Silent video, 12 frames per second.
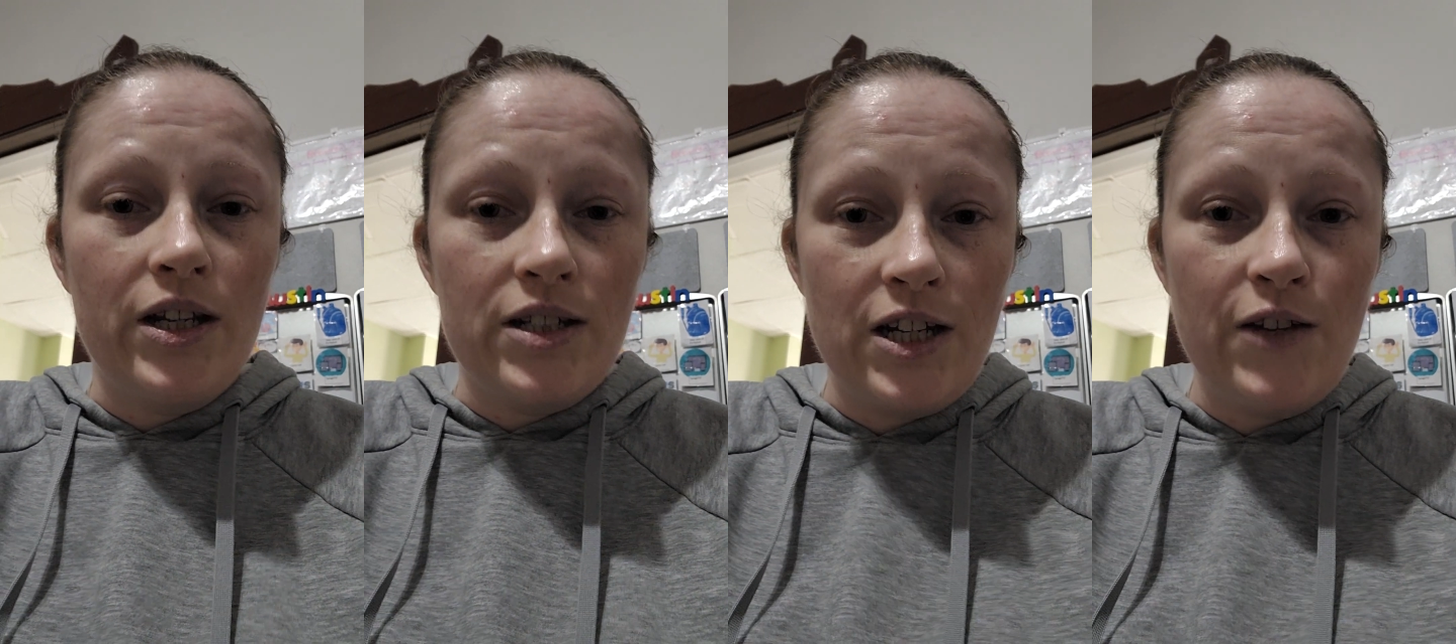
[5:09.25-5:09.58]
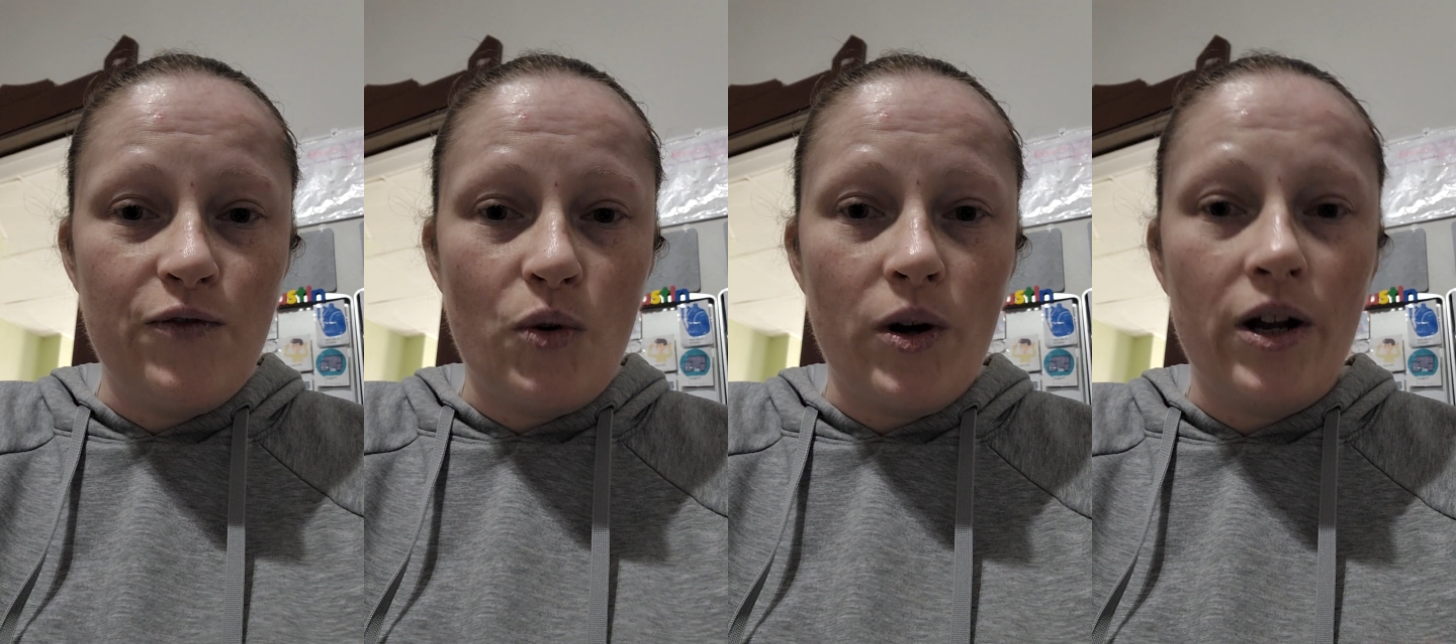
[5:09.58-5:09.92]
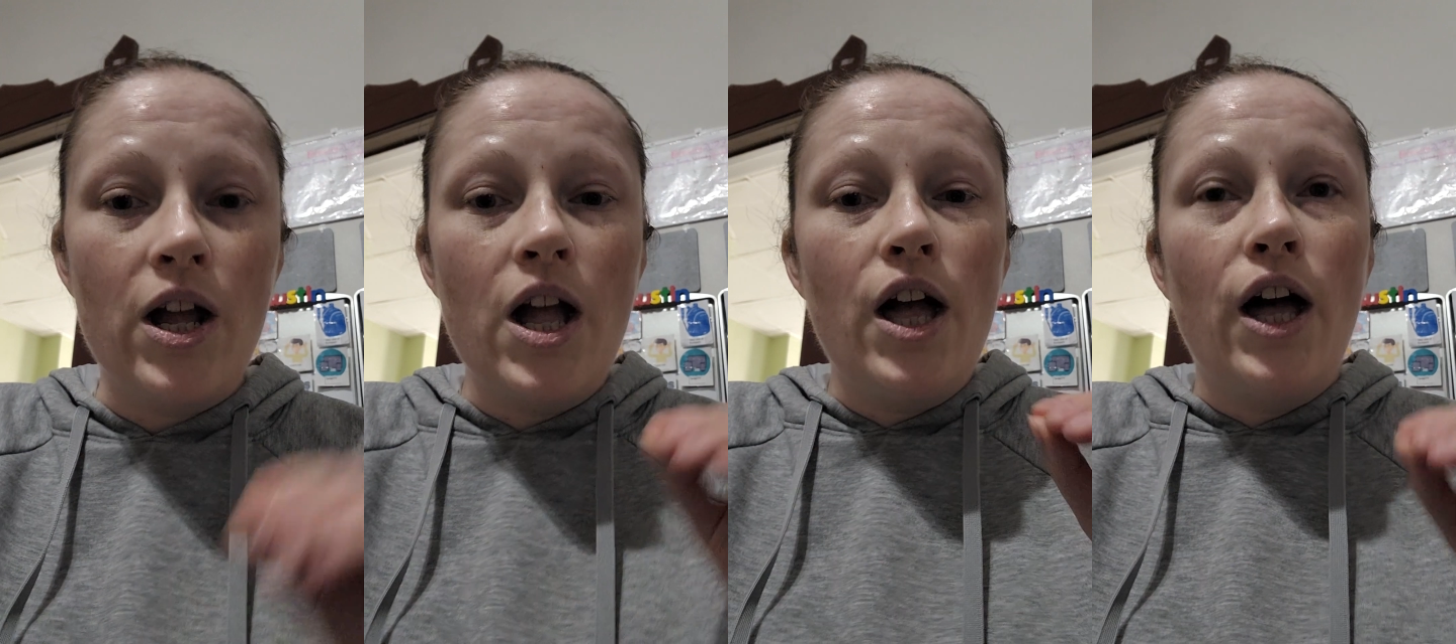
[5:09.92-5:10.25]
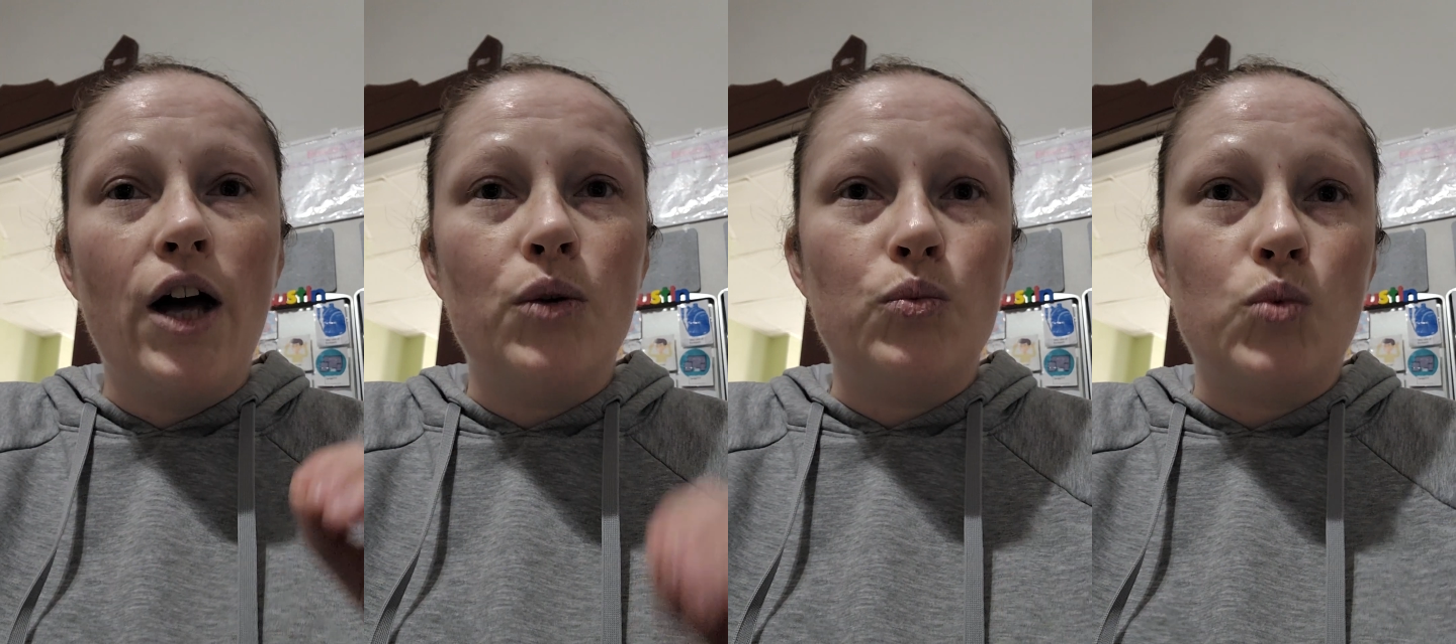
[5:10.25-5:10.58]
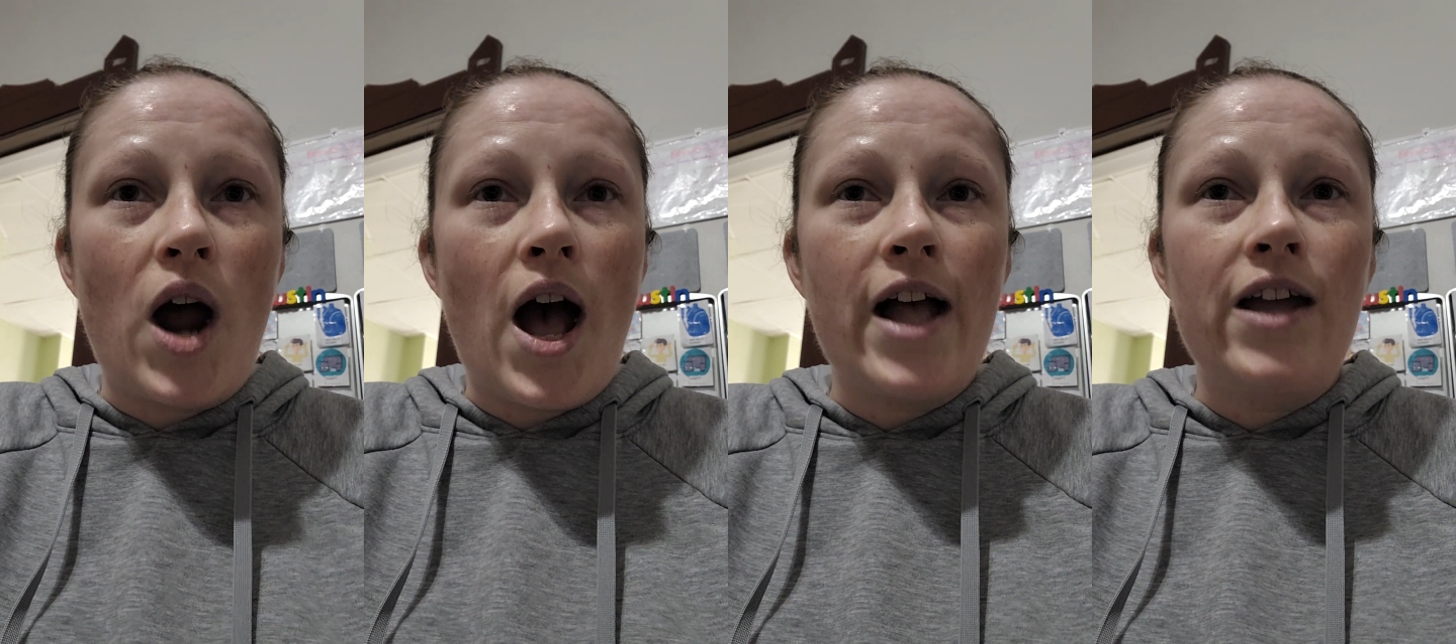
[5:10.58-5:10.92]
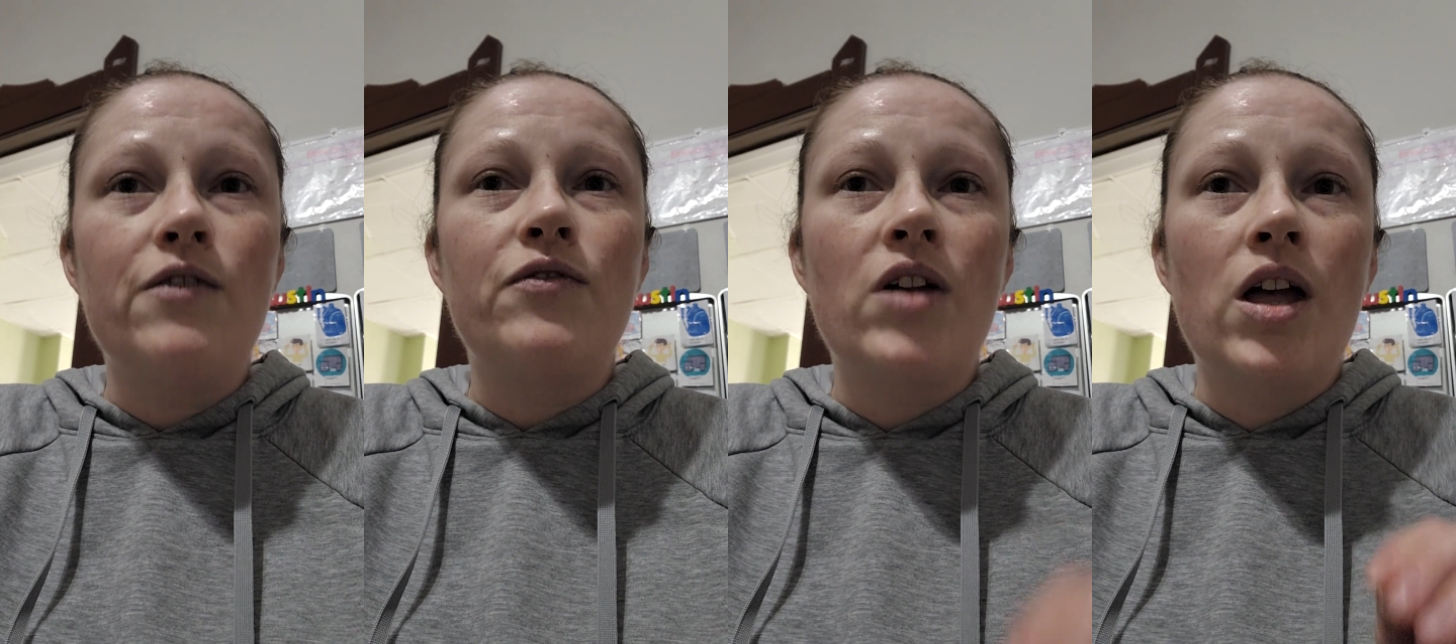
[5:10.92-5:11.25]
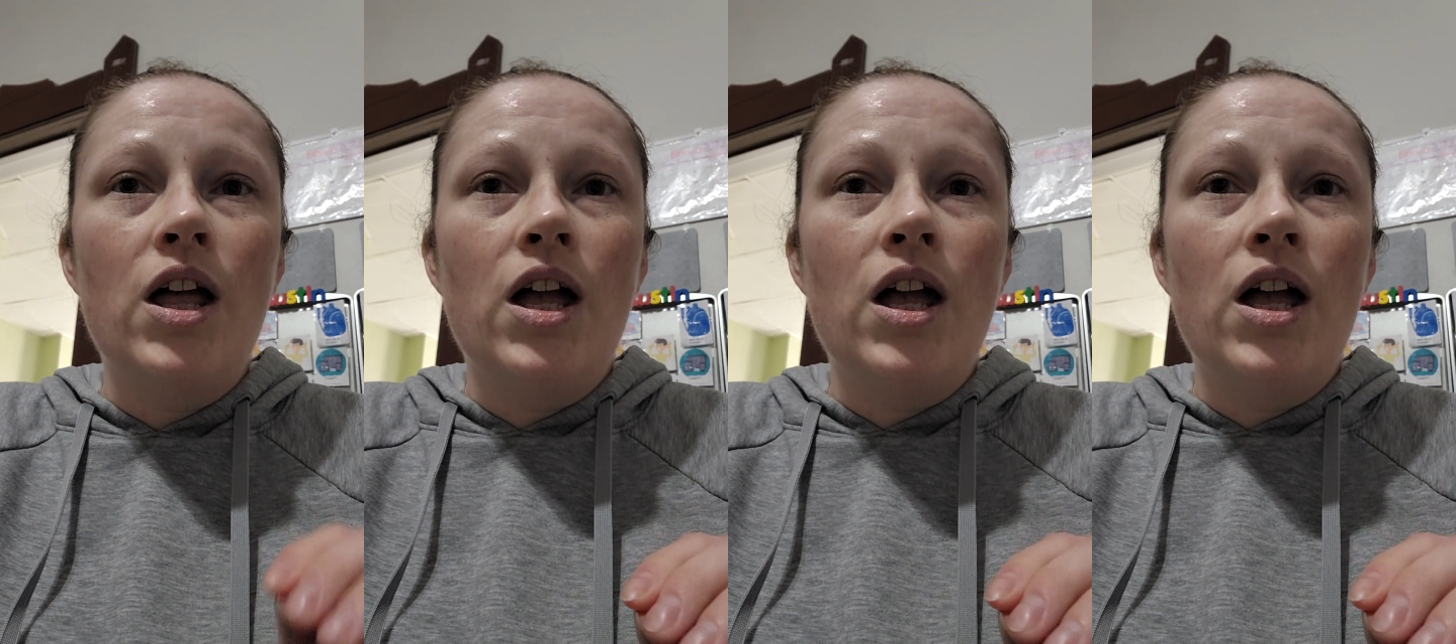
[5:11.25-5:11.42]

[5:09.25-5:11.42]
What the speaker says: and T4 arrive